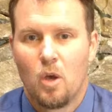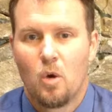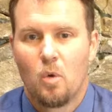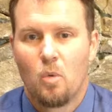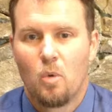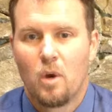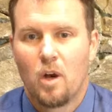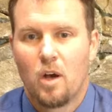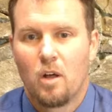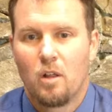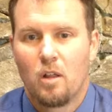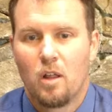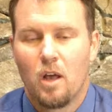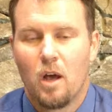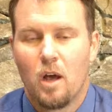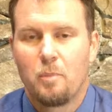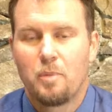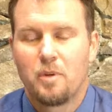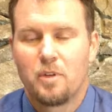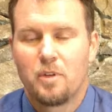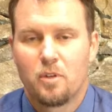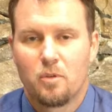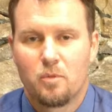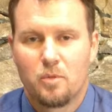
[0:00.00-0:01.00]
Well, up
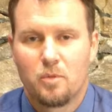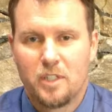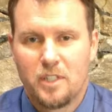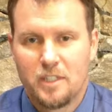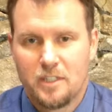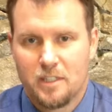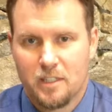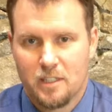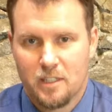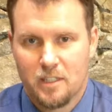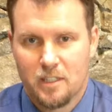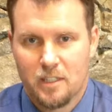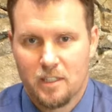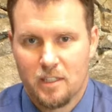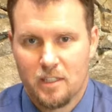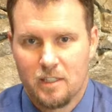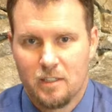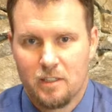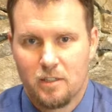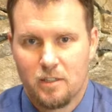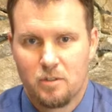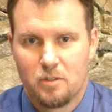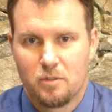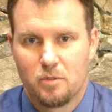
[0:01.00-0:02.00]
until recently,
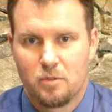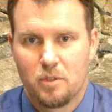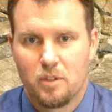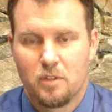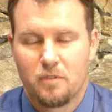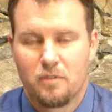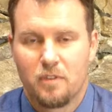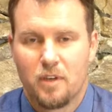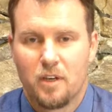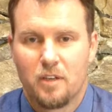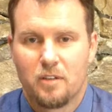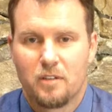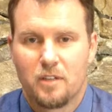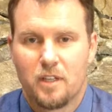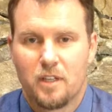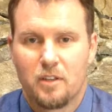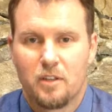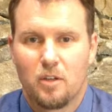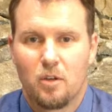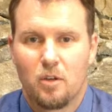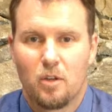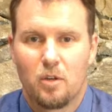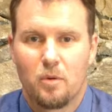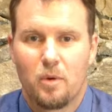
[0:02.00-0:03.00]
it was really felt that
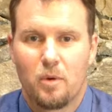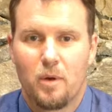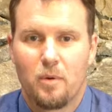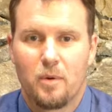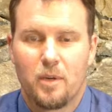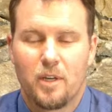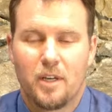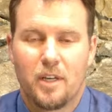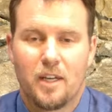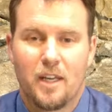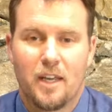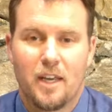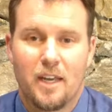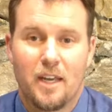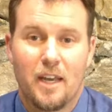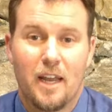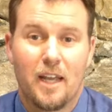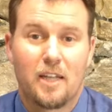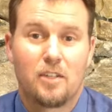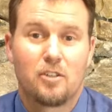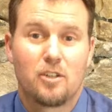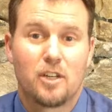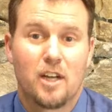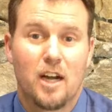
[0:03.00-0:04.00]
the only way we could get
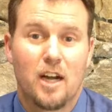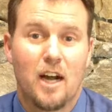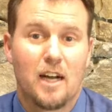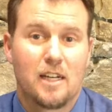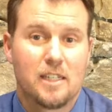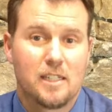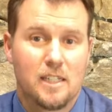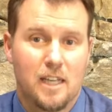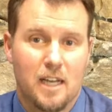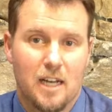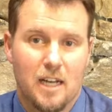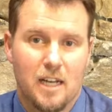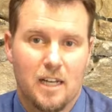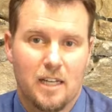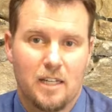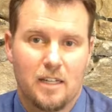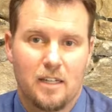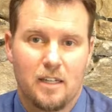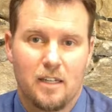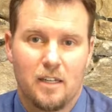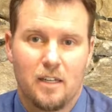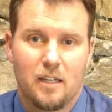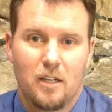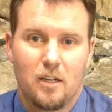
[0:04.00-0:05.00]
nitric oxide,
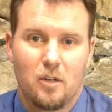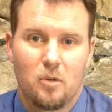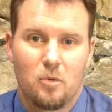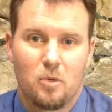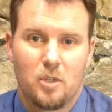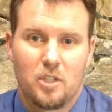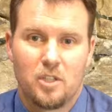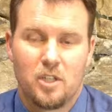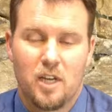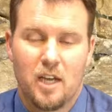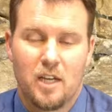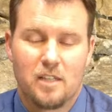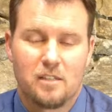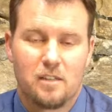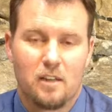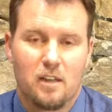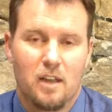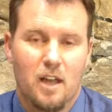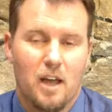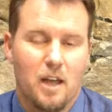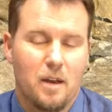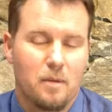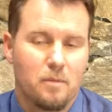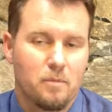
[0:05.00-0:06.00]
which has a
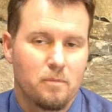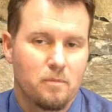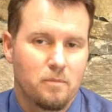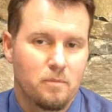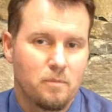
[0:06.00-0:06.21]
lot of,